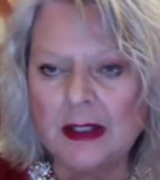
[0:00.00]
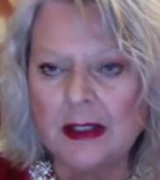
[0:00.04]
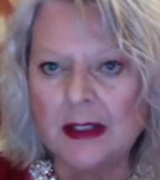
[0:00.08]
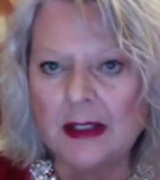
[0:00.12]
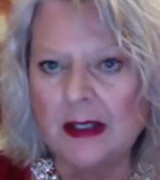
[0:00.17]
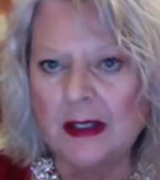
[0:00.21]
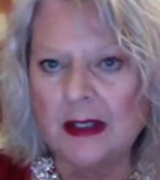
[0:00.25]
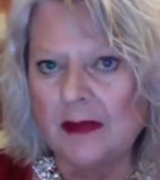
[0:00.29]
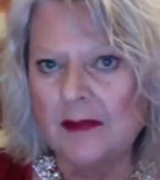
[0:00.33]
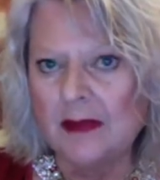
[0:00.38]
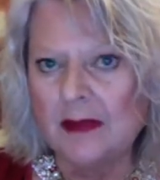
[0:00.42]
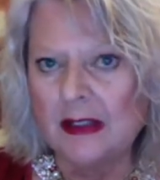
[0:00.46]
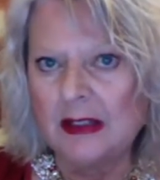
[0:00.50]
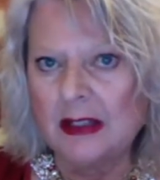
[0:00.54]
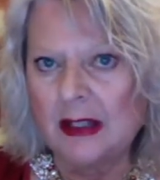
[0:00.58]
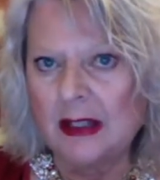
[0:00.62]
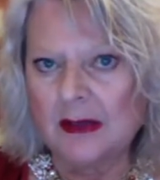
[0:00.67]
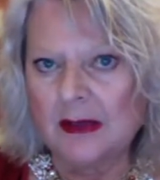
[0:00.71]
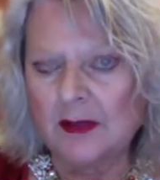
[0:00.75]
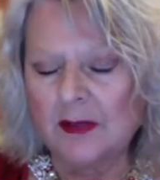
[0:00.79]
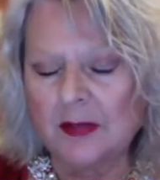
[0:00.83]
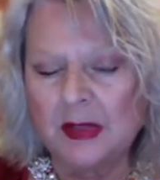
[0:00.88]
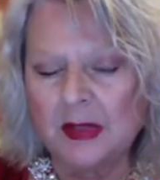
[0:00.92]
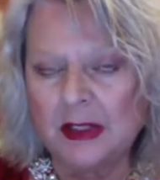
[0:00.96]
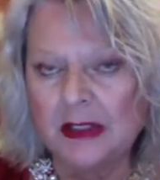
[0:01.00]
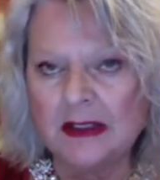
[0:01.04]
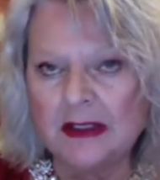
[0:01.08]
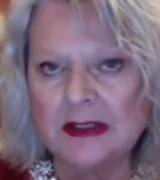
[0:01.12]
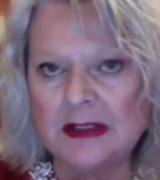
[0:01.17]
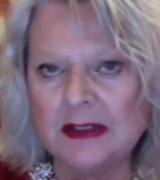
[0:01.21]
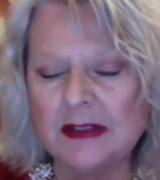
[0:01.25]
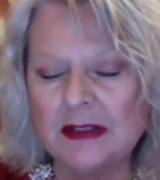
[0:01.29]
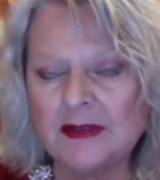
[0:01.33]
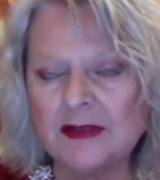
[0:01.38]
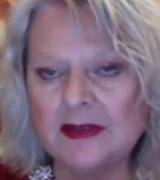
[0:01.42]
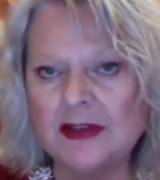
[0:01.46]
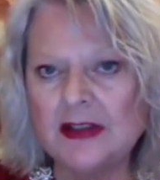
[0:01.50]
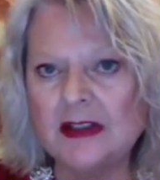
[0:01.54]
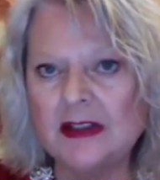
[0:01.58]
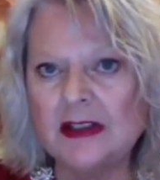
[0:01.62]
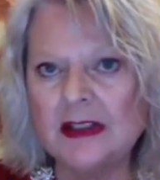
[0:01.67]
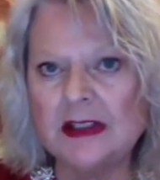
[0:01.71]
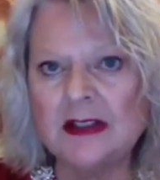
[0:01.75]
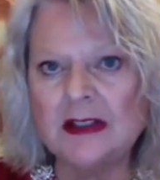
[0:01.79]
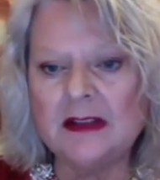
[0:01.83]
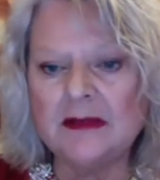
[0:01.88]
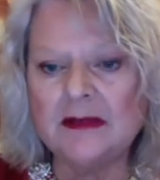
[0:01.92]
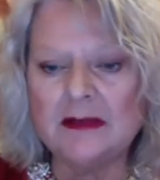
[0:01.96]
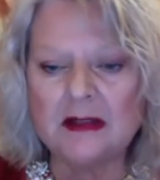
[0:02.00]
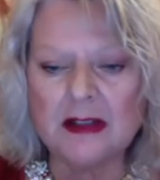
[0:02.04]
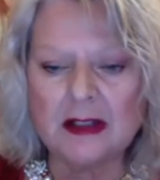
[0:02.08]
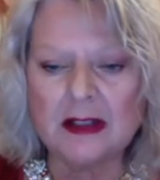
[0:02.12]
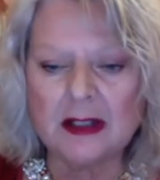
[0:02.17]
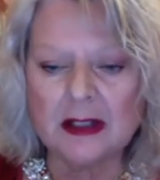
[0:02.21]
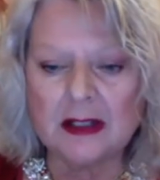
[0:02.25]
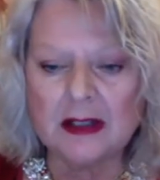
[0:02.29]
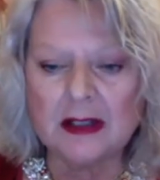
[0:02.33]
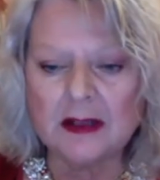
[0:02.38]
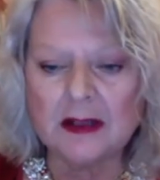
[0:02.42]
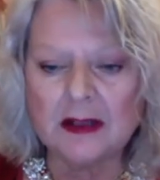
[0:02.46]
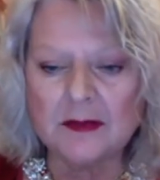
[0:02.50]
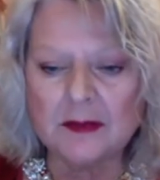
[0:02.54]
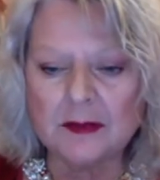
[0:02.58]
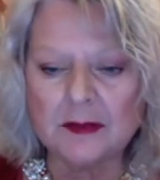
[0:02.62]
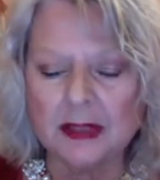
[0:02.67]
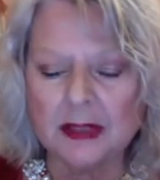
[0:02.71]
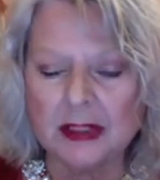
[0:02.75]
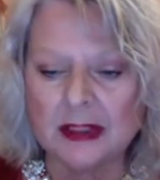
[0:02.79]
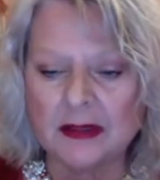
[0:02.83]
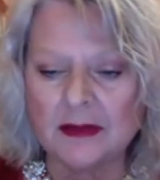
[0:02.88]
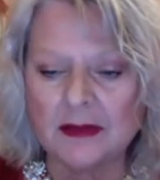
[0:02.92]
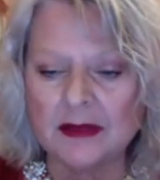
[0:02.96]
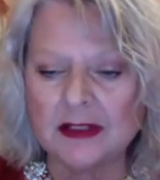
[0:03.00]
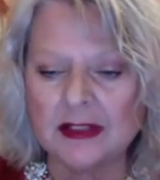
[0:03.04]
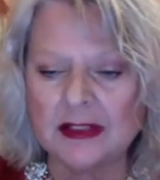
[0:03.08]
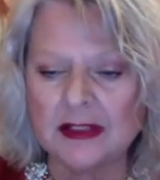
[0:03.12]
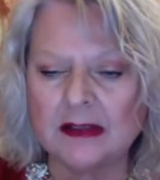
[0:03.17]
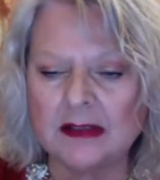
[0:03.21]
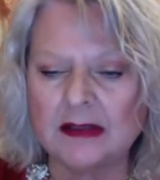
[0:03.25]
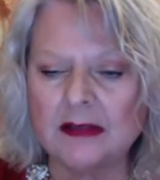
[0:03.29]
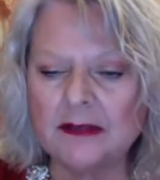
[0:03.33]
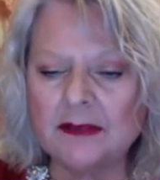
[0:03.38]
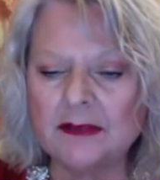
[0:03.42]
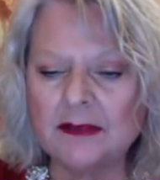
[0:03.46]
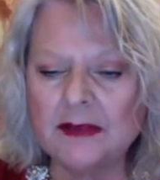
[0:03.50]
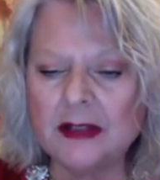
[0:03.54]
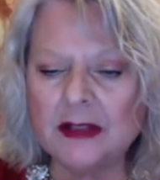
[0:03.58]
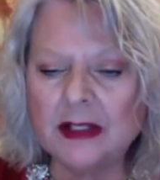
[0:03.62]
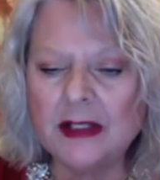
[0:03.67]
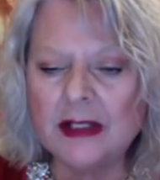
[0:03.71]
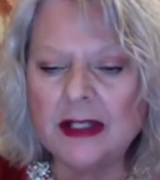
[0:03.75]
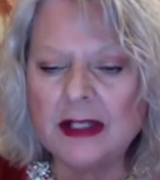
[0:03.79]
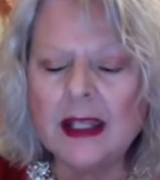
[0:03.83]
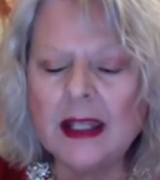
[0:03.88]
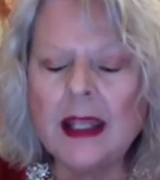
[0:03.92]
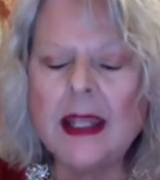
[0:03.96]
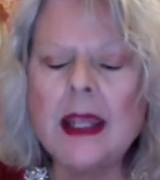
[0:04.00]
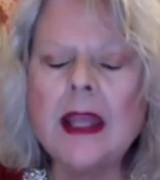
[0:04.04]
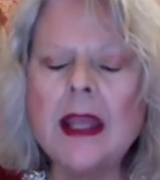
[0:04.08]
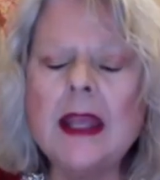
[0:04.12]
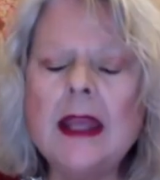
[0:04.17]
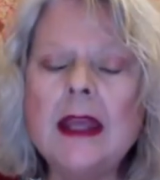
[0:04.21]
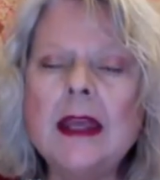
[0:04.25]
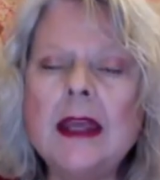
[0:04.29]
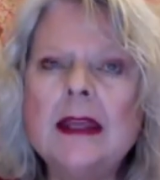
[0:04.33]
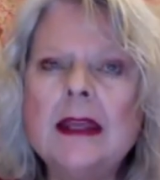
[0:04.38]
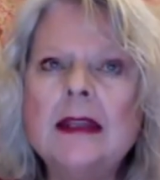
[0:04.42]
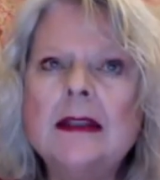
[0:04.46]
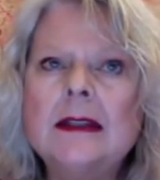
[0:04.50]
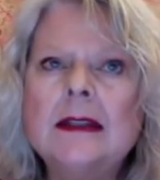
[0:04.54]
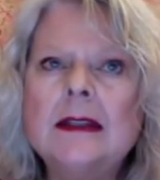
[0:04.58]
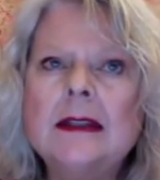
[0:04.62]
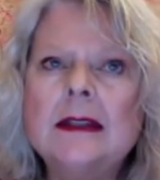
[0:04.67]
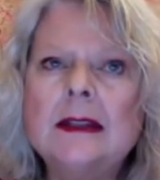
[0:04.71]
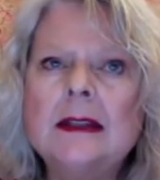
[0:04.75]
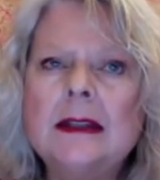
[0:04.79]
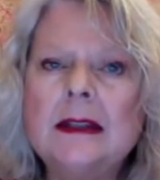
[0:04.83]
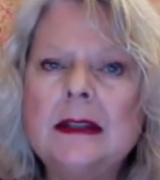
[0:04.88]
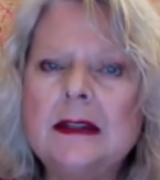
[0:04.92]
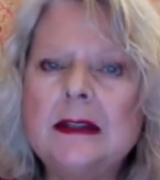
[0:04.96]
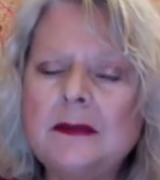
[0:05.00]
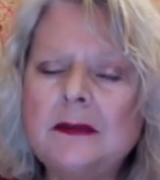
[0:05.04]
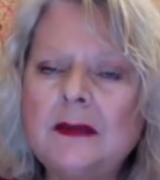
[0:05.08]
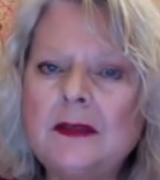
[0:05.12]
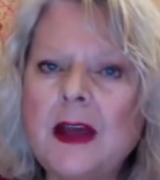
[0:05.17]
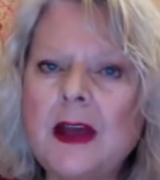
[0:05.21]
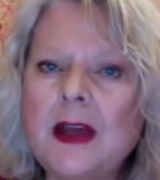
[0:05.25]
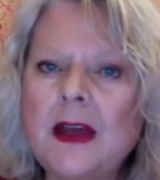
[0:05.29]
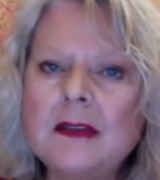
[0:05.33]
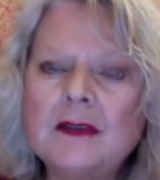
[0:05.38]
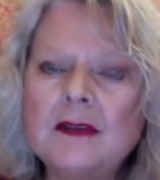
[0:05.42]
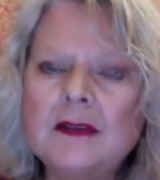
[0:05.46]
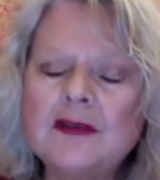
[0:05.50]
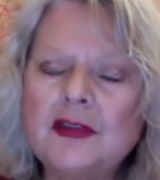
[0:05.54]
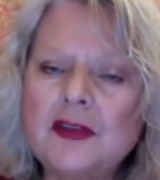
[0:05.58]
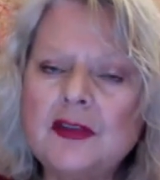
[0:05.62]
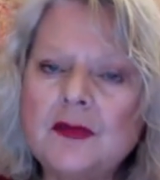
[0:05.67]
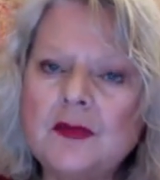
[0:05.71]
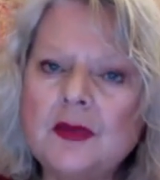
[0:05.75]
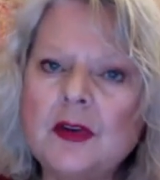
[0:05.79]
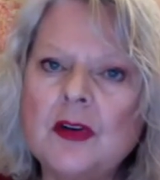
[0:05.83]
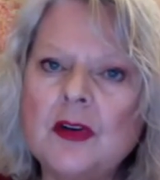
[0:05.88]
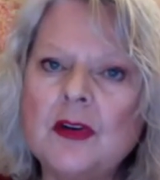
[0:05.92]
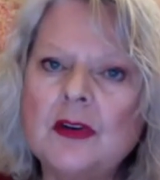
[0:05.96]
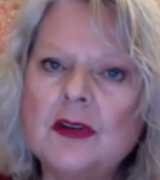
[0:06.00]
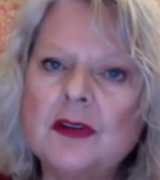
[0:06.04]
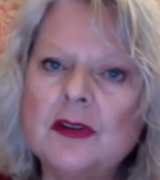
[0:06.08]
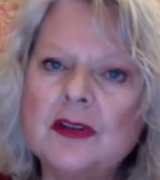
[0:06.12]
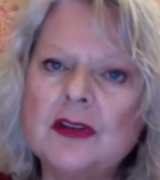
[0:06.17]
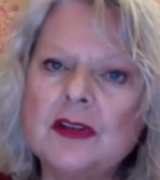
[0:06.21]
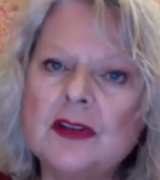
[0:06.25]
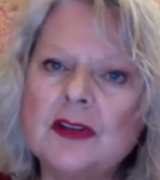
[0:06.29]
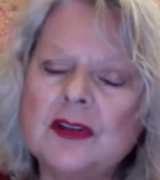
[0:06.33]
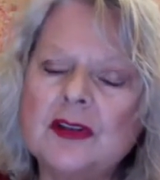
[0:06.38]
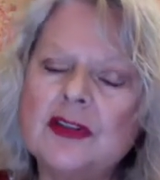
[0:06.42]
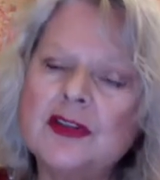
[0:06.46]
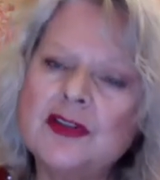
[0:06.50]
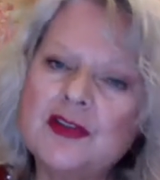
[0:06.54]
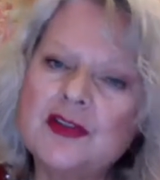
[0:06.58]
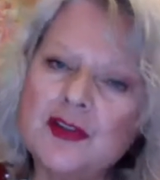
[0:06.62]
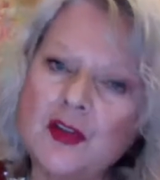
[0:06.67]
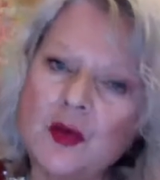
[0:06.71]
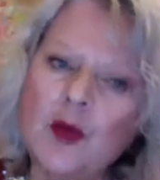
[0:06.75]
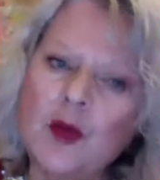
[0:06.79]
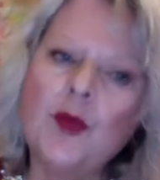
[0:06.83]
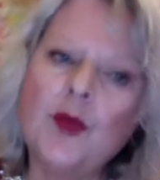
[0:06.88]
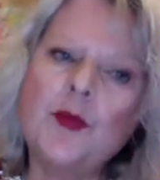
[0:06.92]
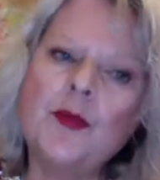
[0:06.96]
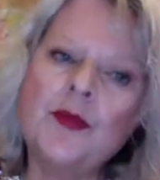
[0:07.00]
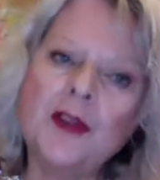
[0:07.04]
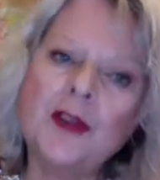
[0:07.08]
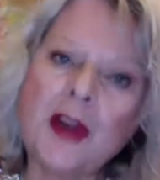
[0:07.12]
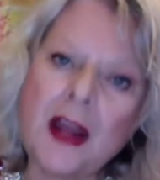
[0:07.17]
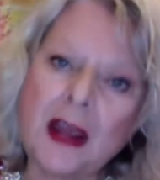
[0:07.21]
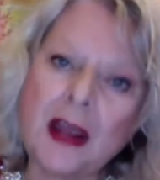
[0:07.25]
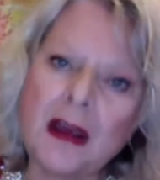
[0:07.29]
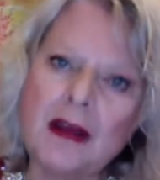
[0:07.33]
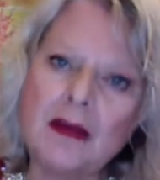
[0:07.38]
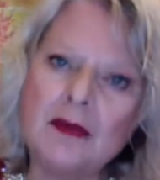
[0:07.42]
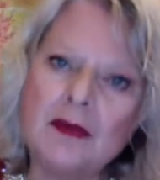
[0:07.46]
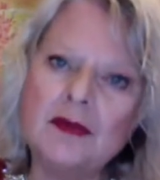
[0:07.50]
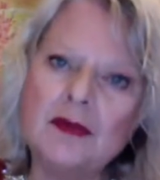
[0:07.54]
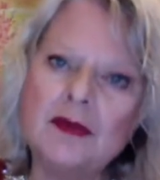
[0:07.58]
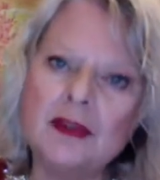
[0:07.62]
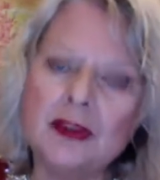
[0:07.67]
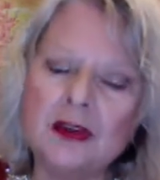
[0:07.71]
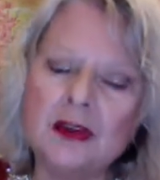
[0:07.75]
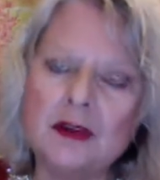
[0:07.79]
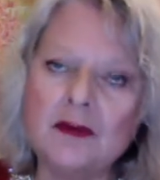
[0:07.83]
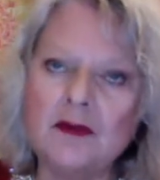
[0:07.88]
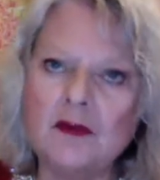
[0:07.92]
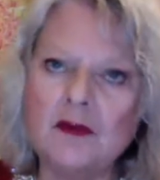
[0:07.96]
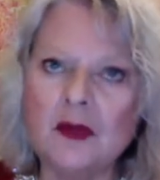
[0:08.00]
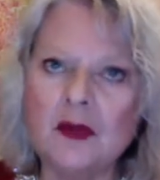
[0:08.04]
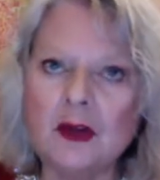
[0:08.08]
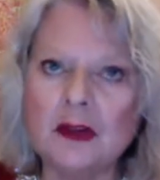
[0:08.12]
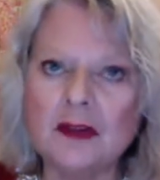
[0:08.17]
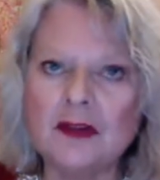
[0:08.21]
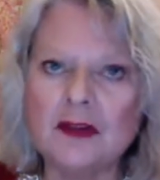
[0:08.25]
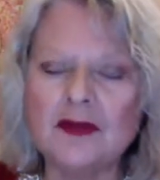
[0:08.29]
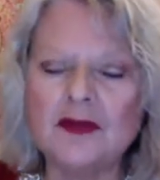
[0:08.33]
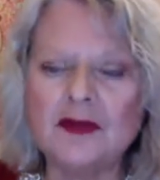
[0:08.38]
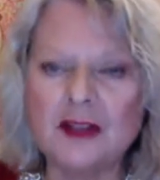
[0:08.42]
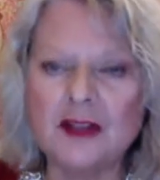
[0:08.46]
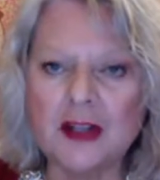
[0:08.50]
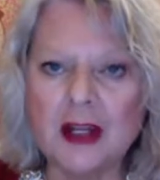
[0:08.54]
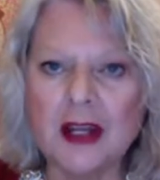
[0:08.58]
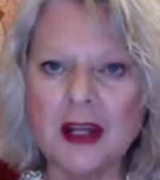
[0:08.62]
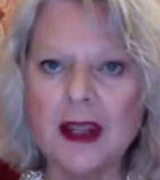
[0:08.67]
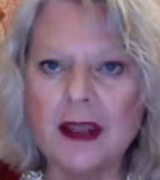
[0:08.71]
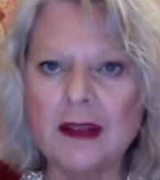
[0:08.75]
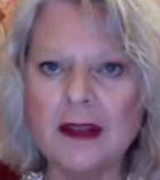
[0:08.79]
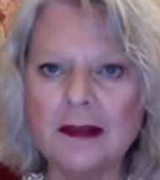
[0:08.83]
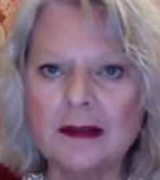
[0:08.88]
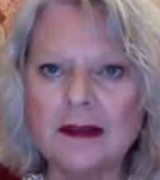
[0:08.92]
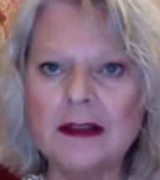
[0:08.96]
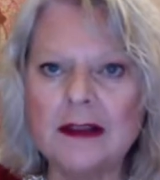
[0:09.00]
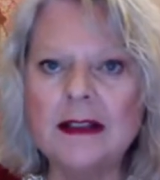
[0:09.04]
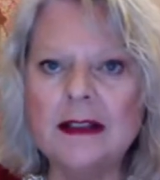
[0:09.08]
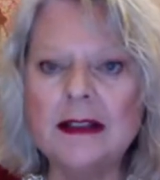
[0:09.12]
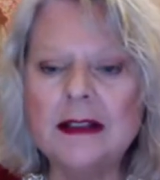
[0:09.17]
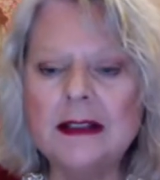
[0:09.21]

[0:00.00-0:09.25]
Having that ability, she did everything by herself. And in fact, she was so proud of what she had